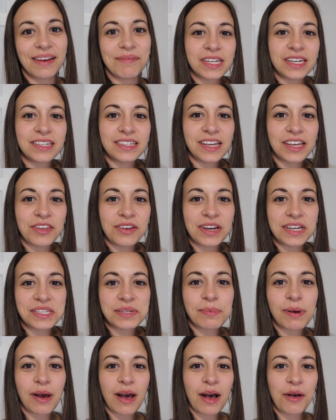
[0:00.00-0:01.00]
I was gonna tell you
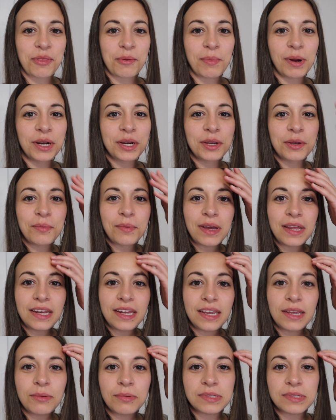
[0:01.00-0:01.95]
guys about how the market went.